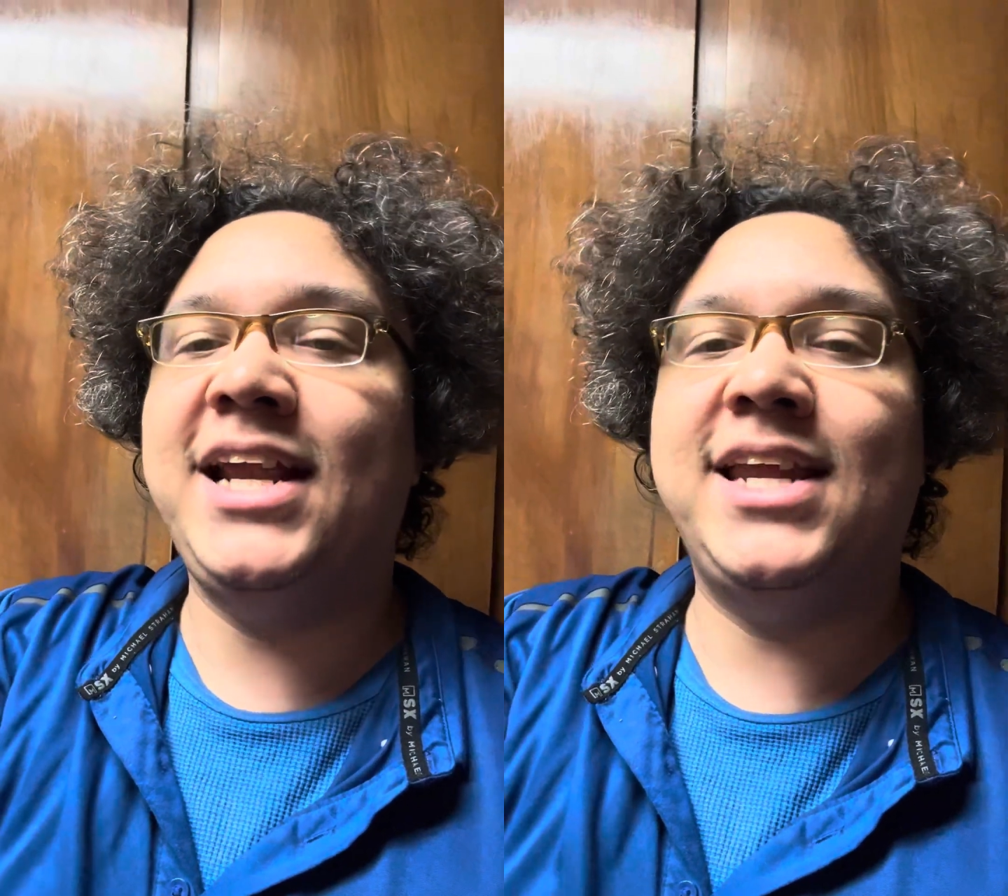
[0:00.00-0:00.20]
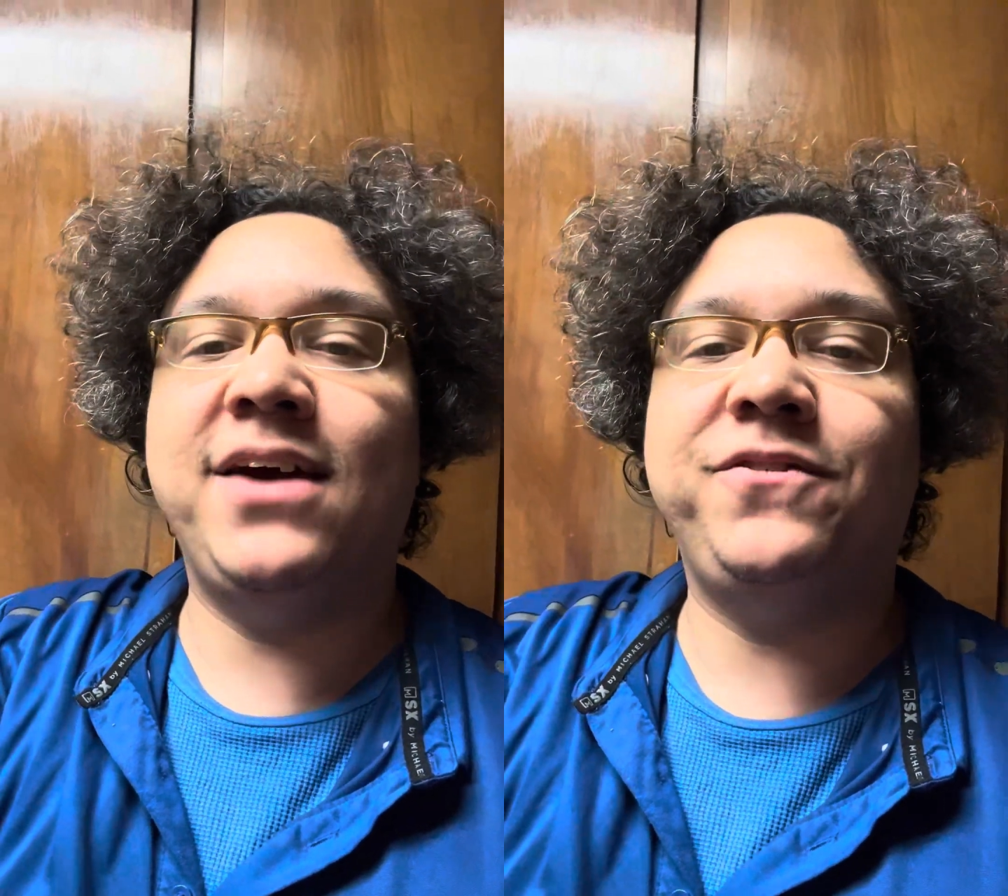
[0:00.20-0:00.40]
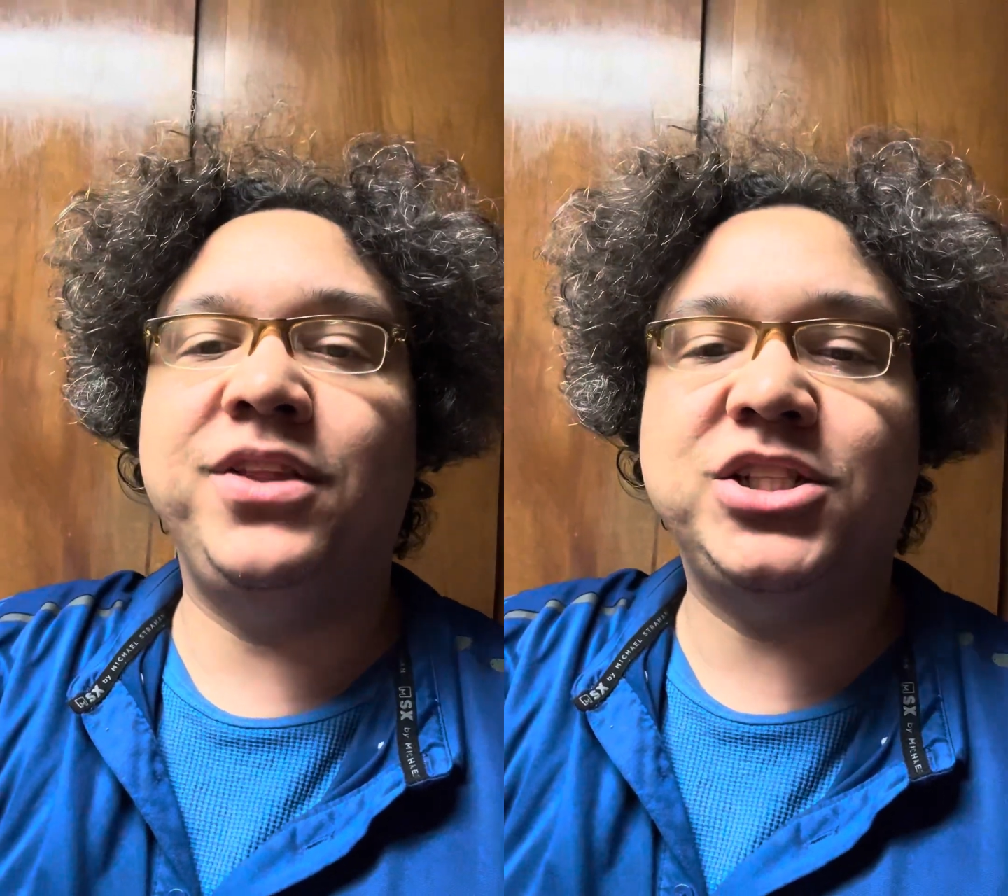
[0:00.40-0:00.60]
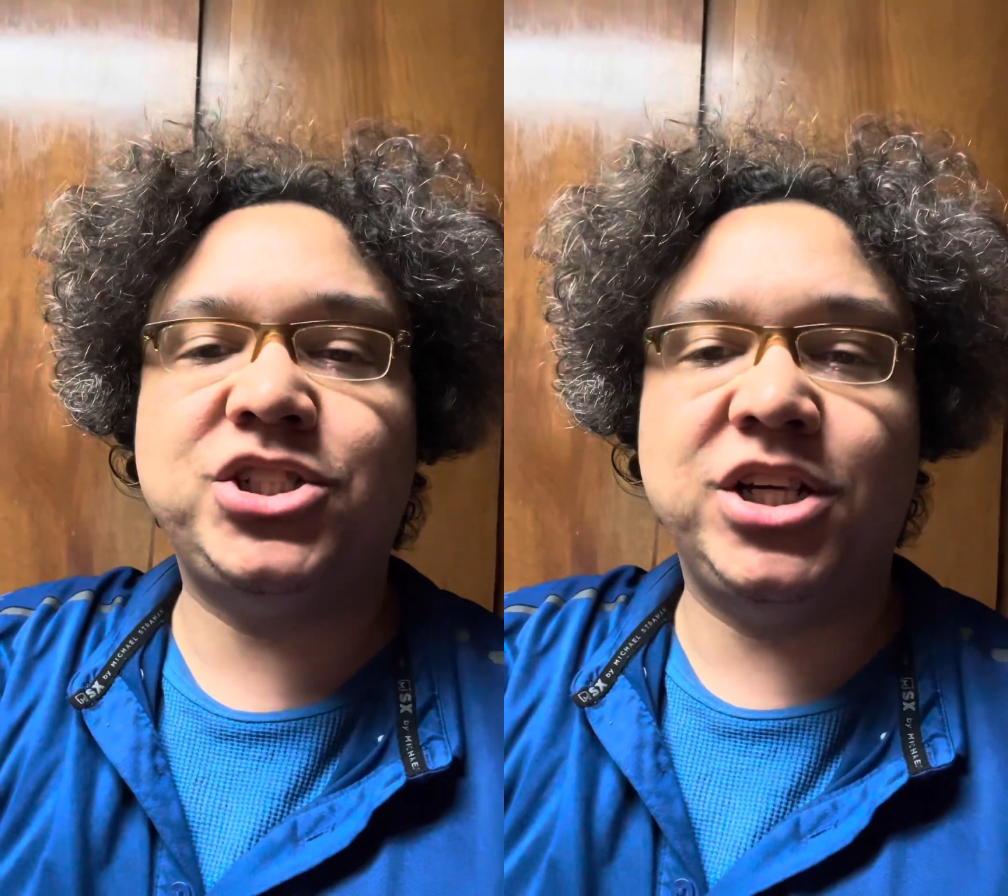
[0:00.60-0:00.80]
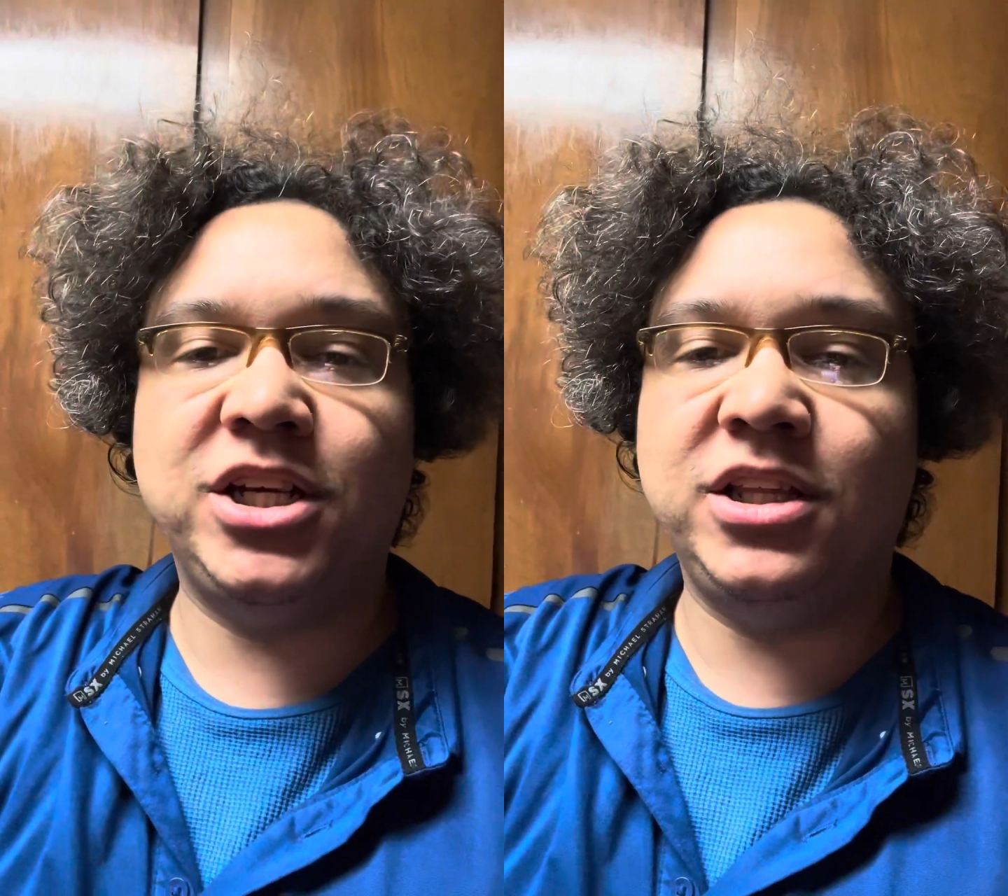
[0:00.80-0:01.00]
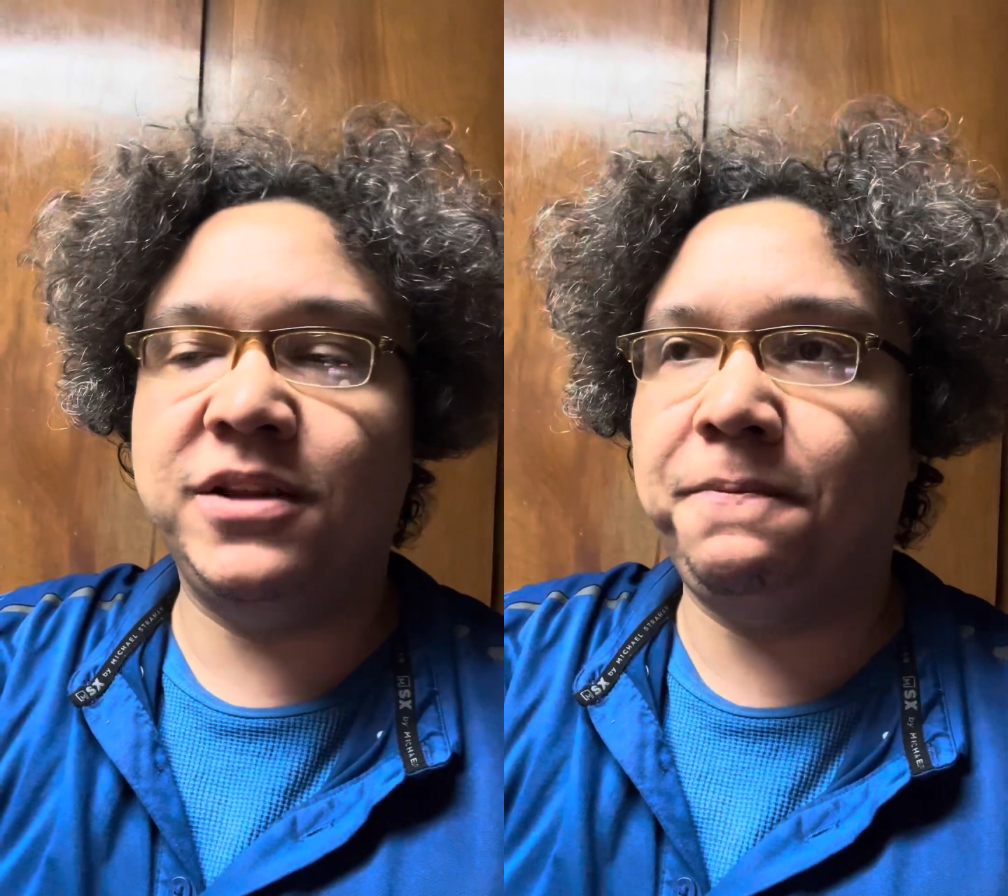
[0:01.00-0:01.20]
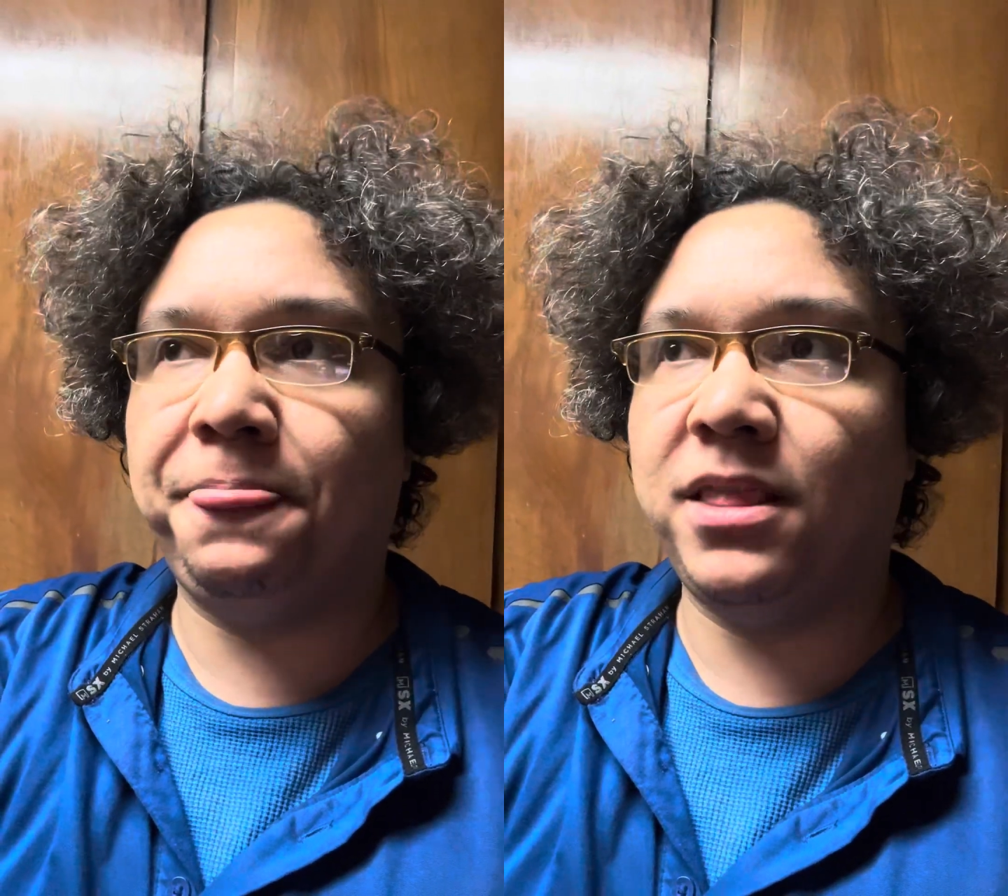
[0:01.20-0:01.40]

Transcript: definition